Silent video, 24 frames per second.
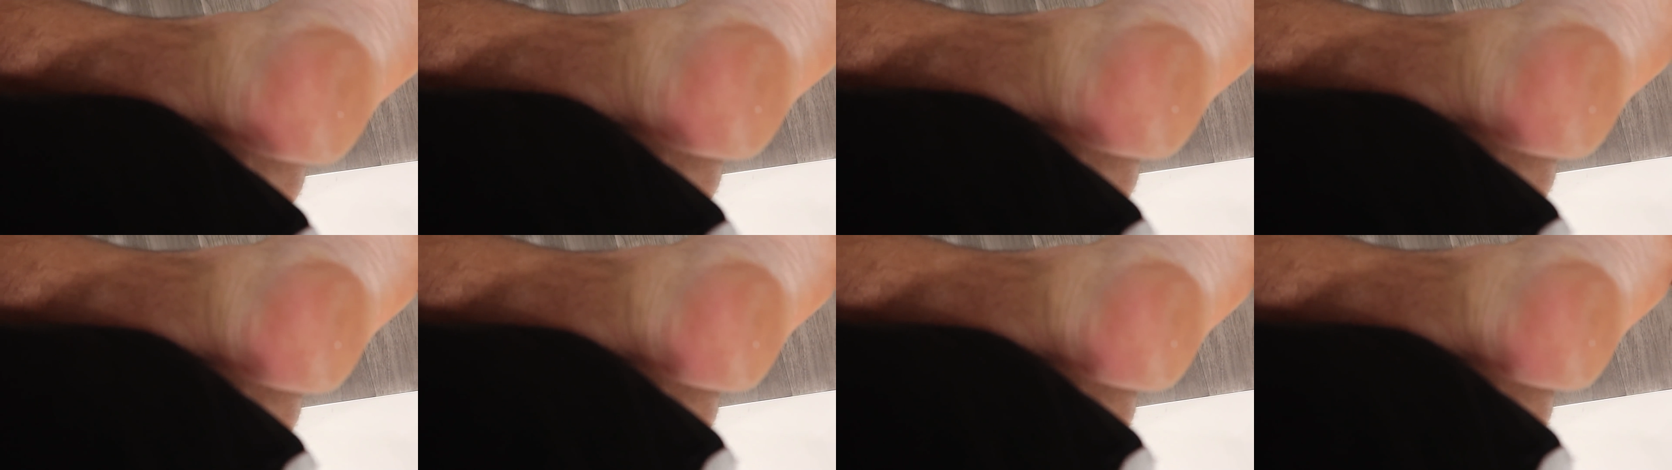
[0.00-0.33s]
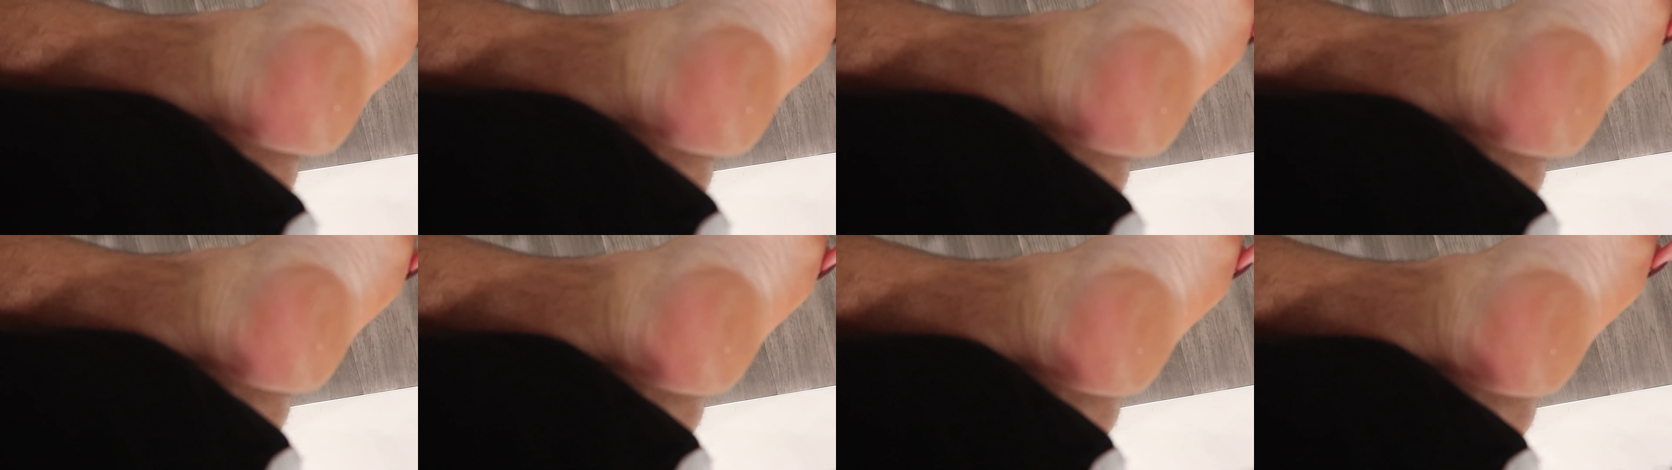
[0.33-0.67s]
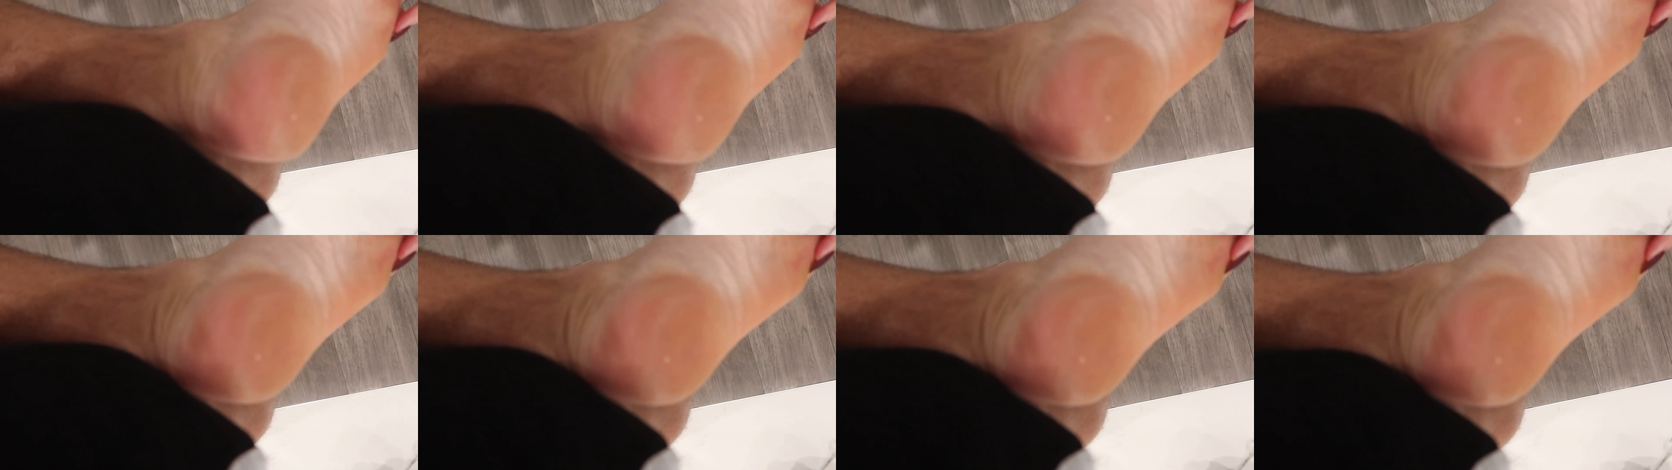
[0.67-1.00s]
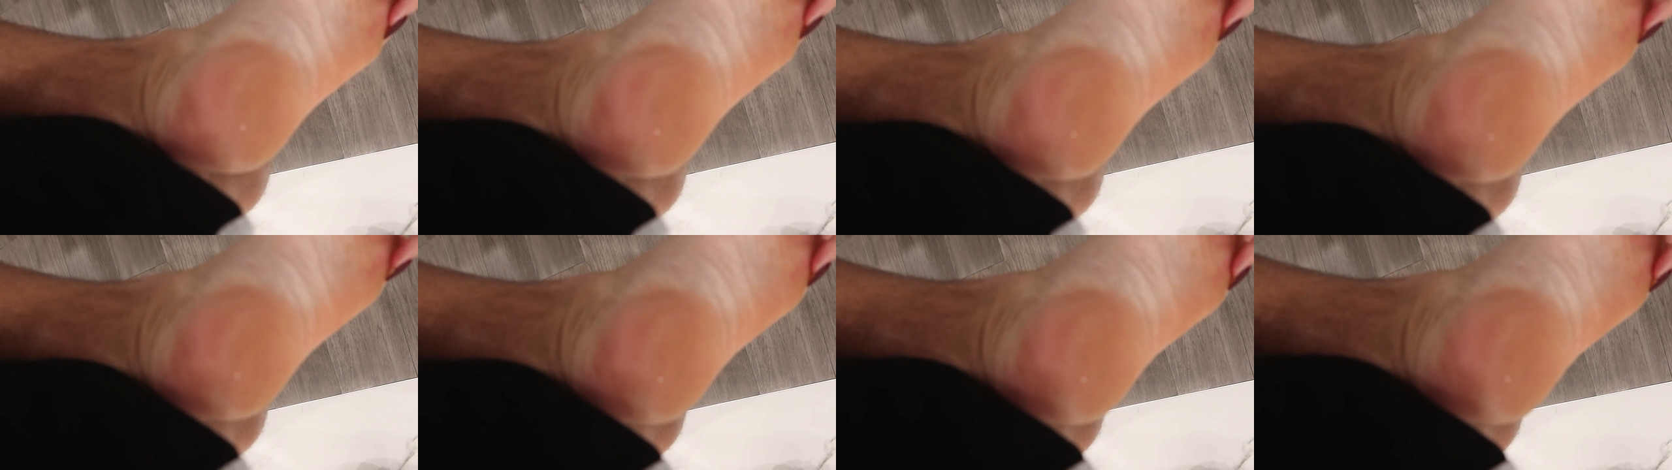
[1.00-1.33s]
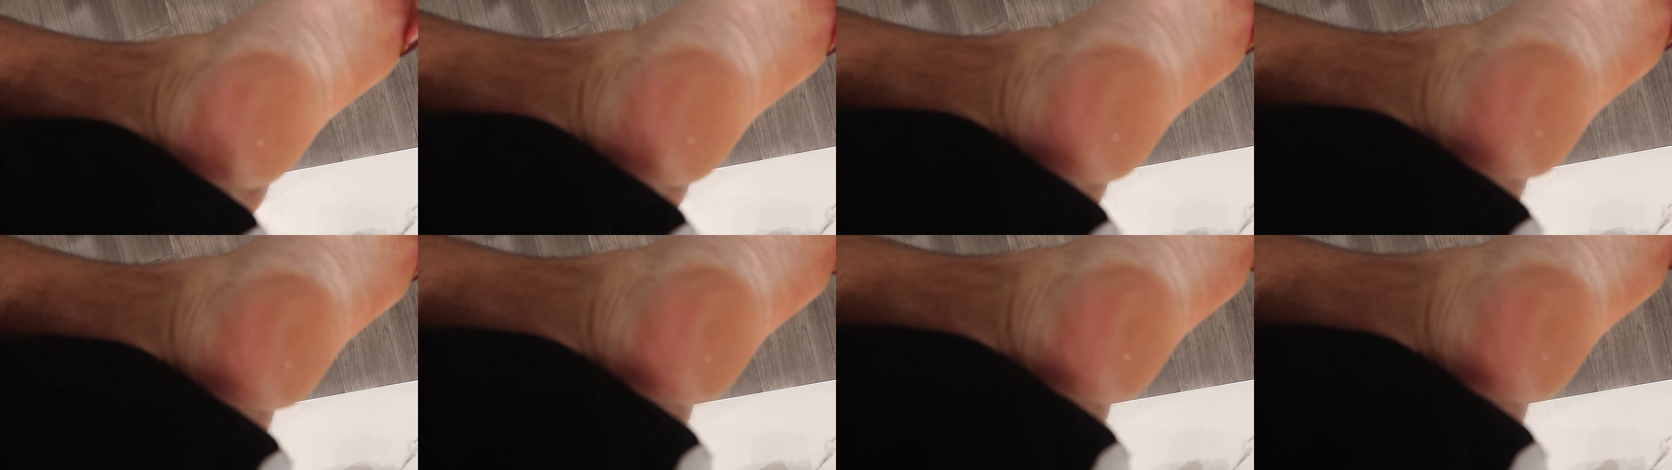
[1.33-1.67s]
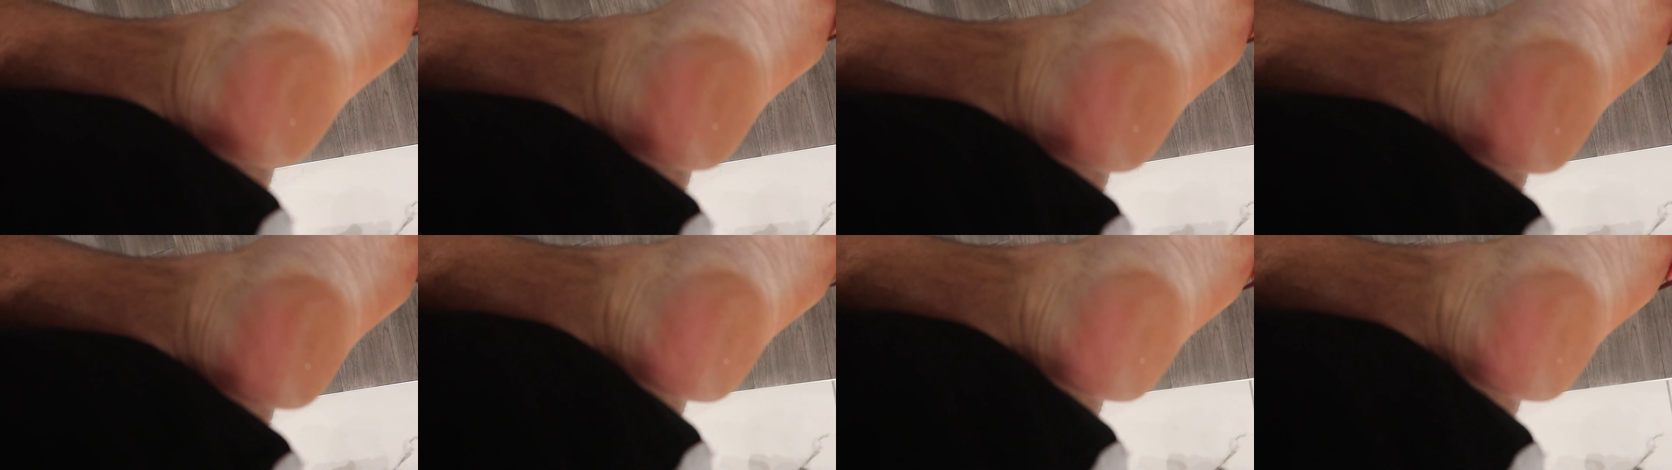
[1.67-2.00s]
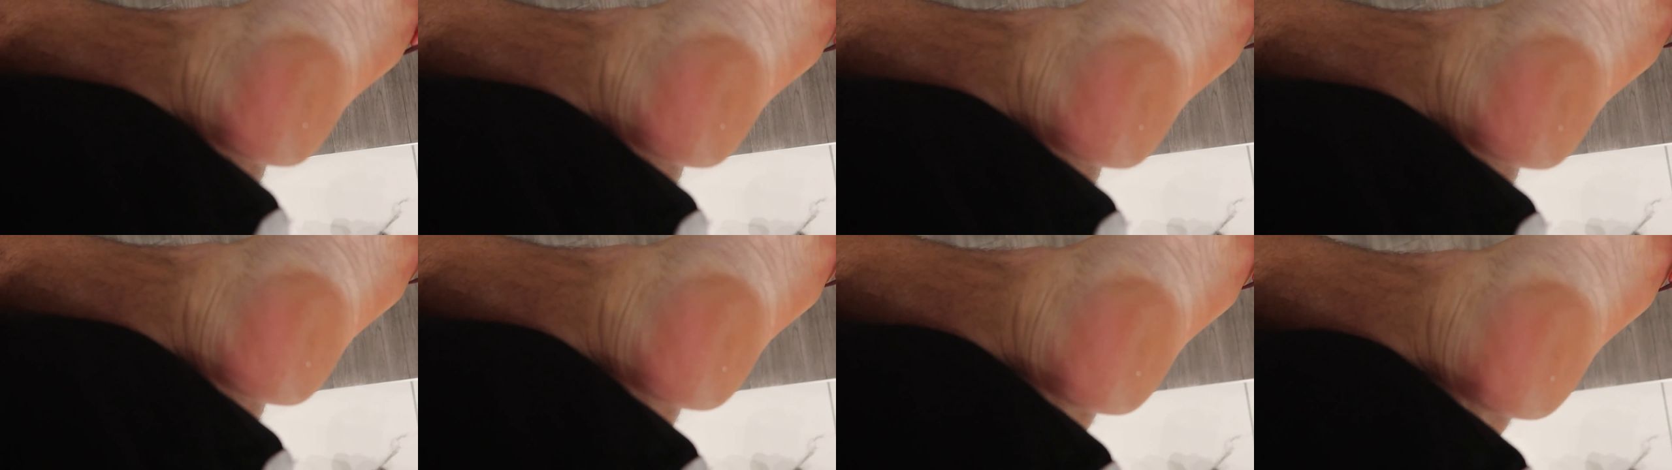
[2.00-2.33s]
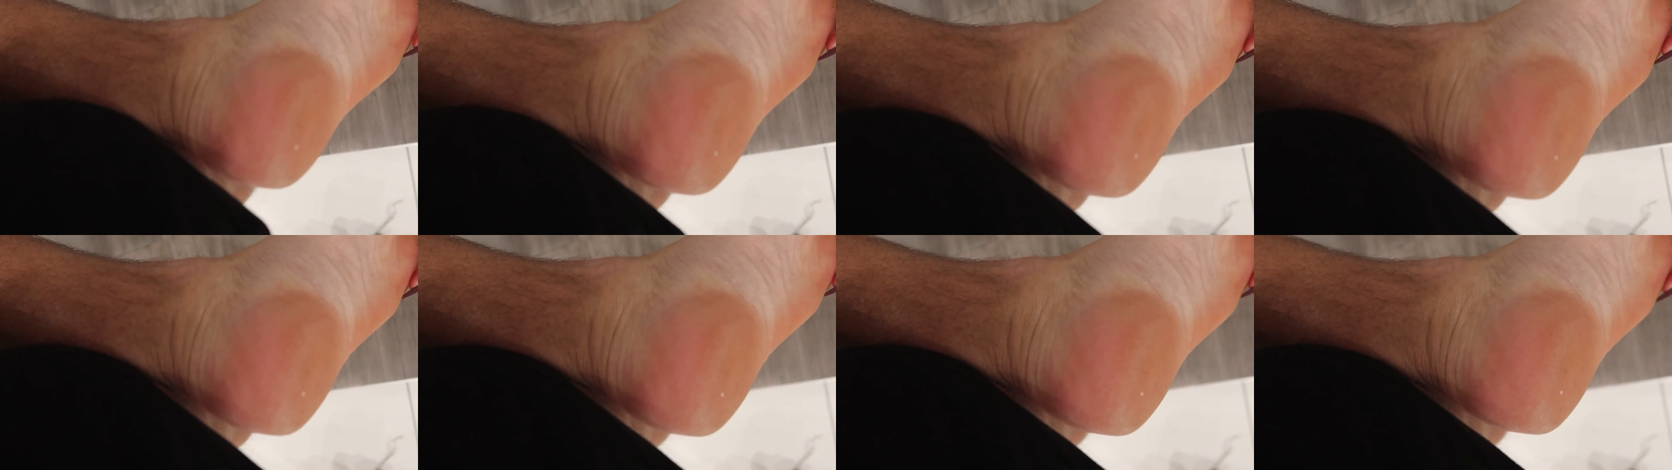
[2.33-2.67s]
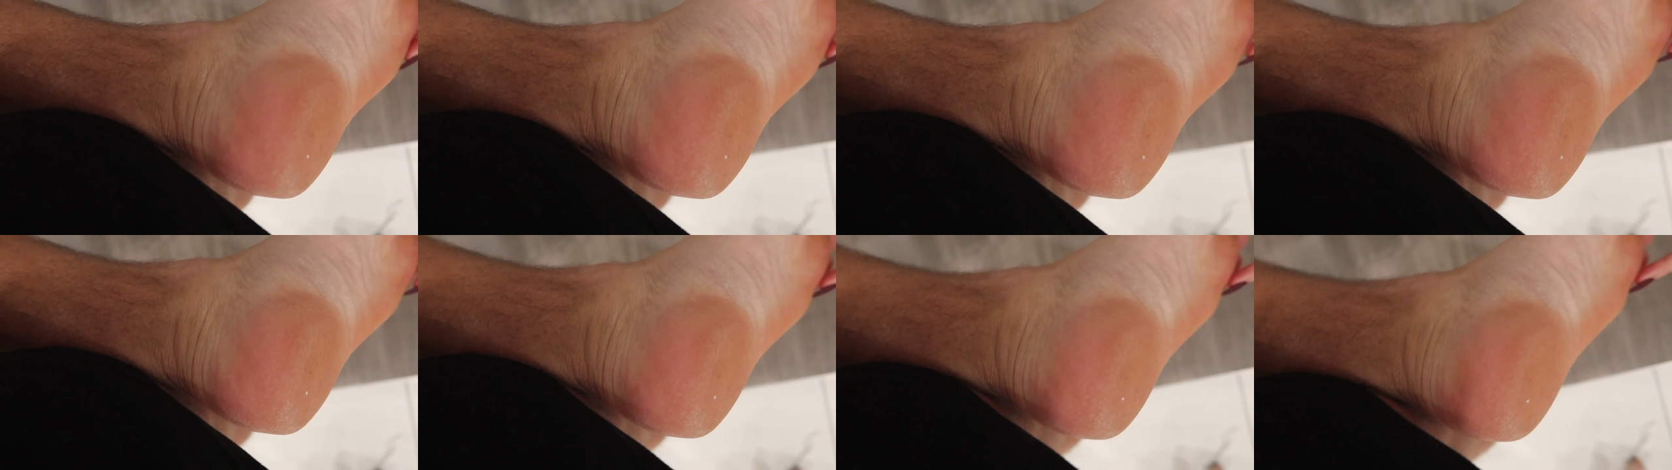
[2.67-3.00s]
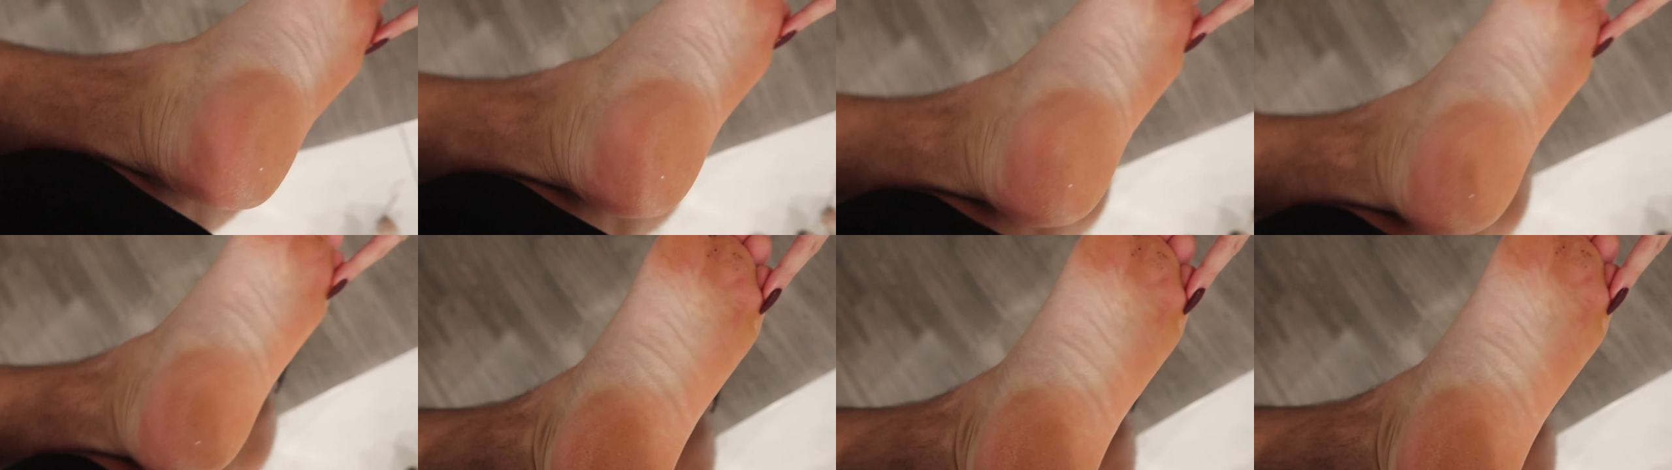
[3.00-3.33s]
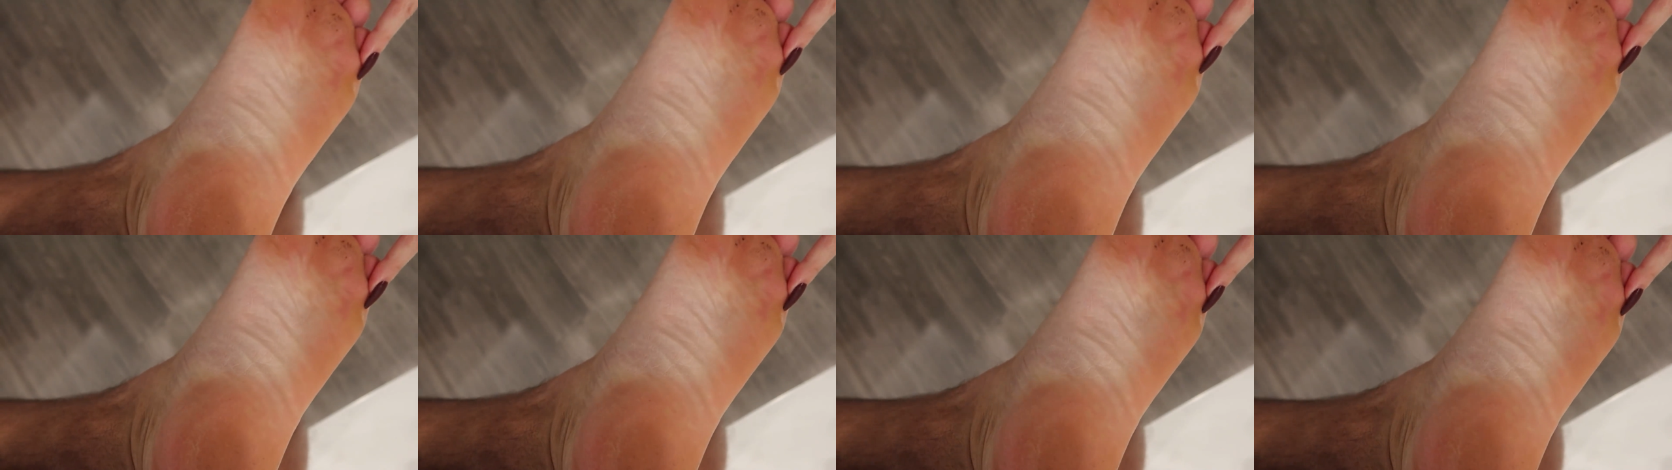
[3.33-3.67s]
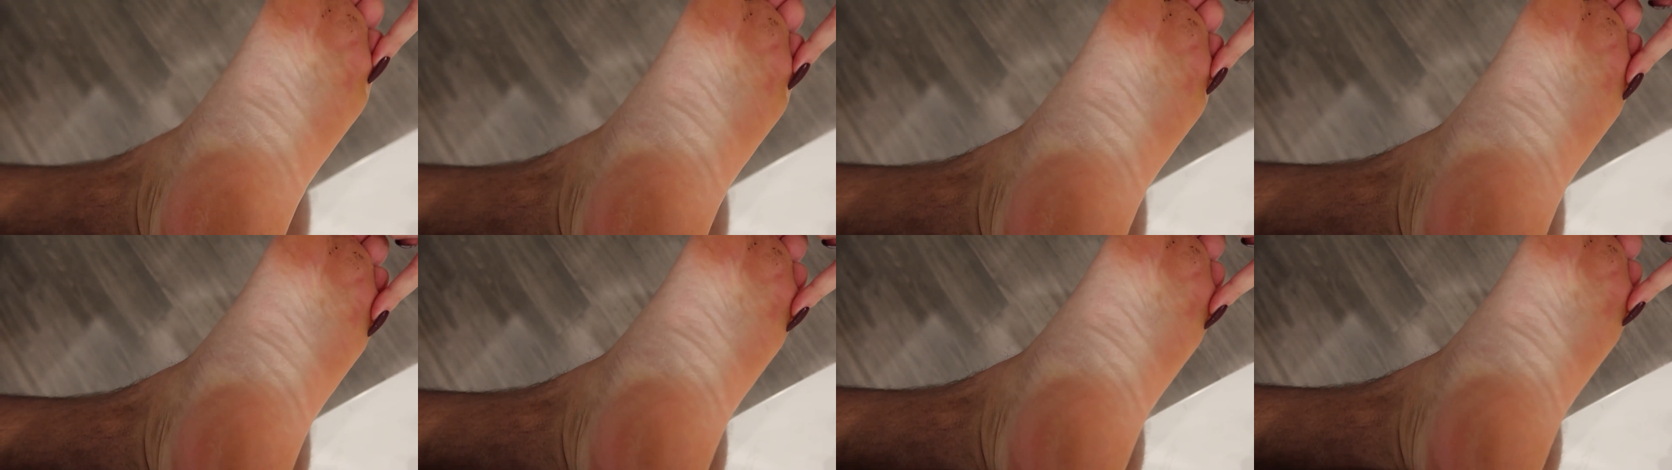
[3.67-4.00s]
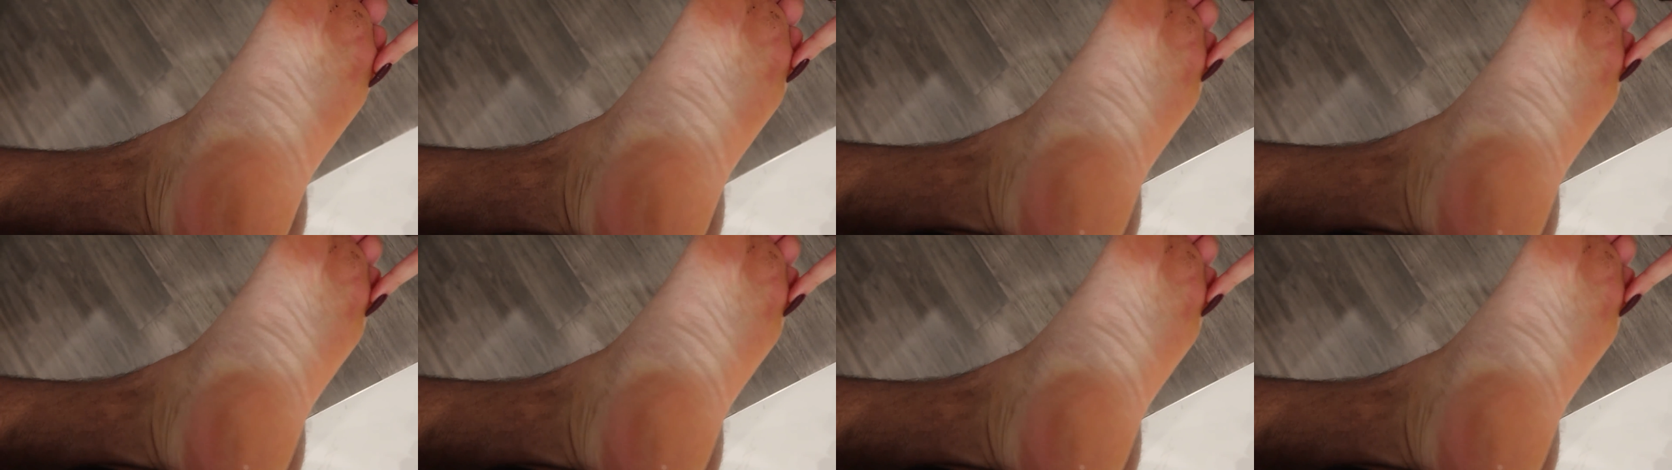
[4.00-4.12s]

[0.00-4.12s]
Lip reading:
[unreadable: no face in view]